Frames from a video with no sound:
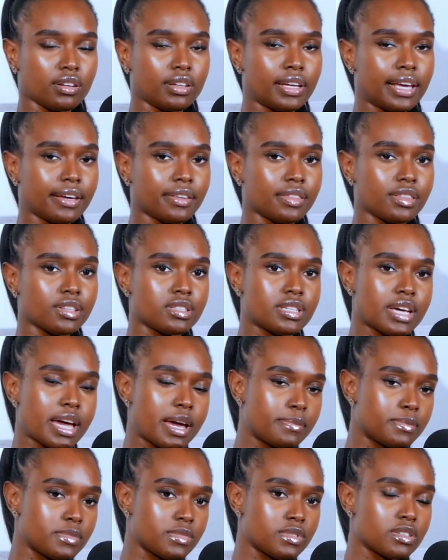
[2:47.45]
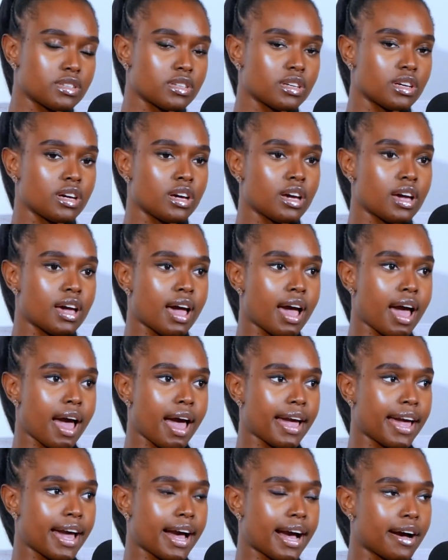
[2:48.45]
Like the times I
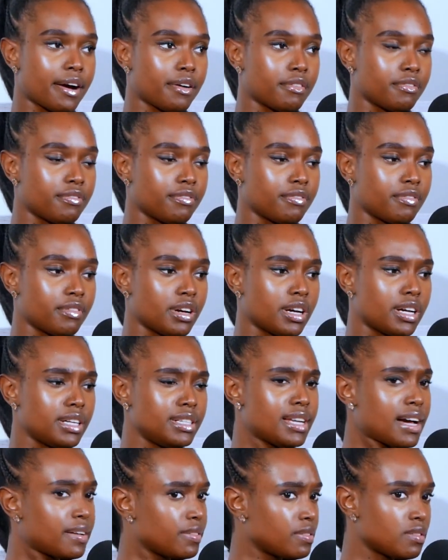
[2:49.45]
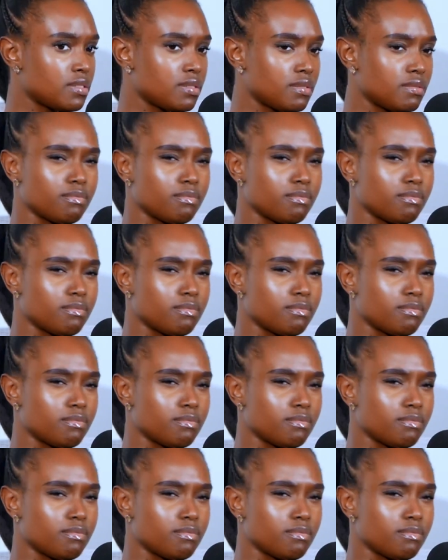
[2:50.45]
have done